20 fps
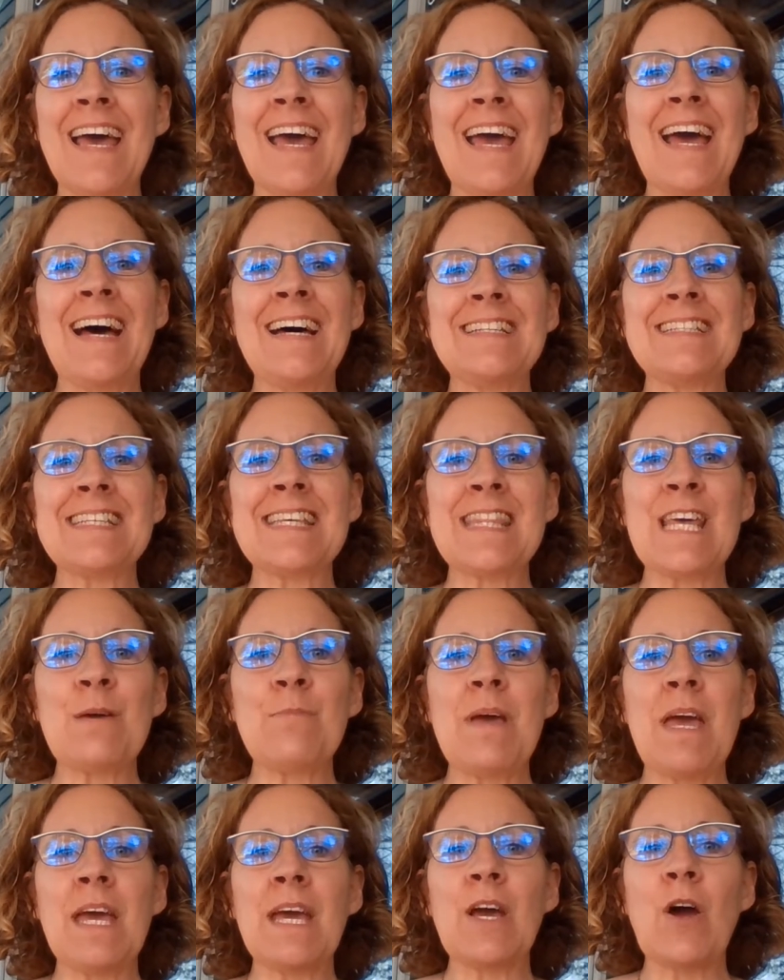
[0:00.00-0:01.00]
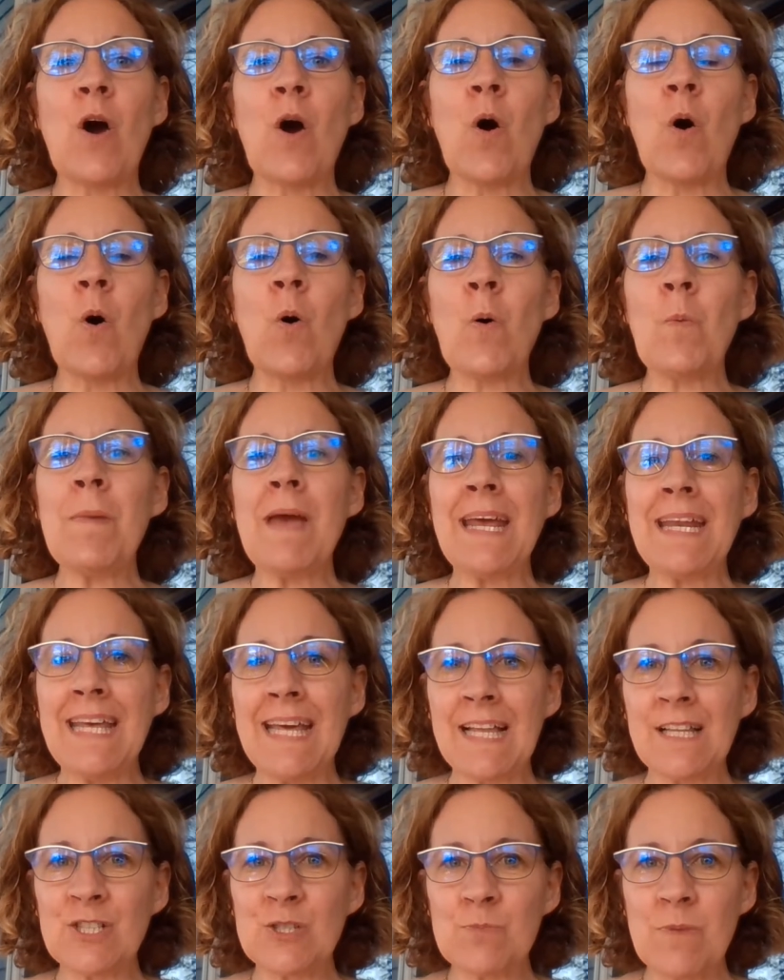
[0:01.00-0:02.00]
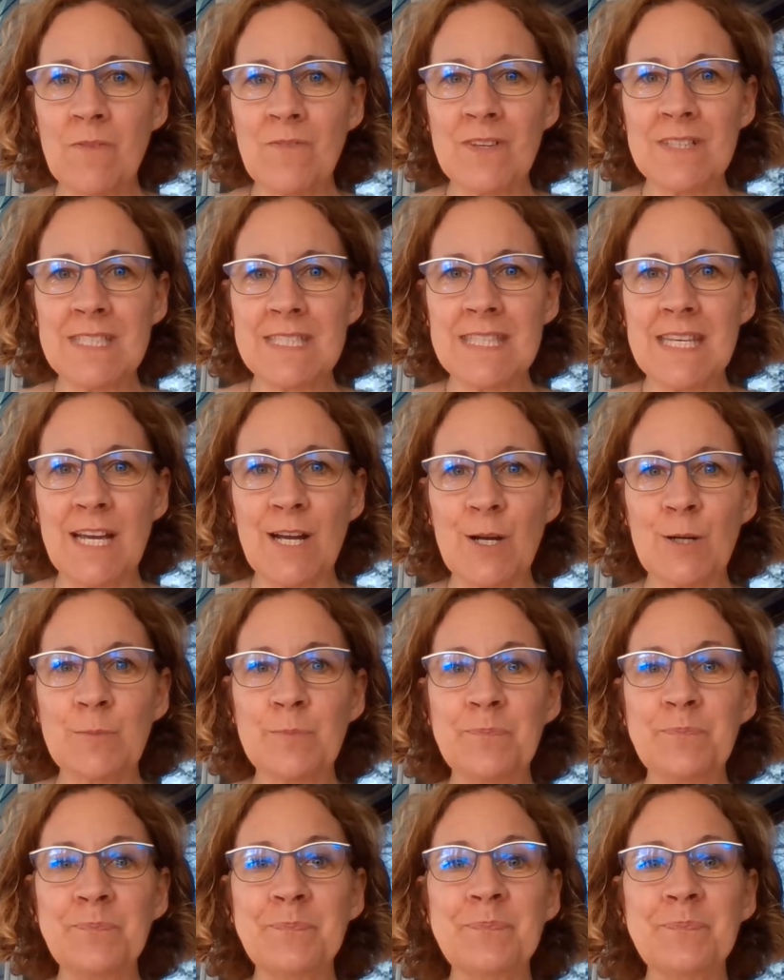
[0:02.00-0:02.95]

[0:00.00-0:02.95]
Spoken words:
and they make homemade English muffins there,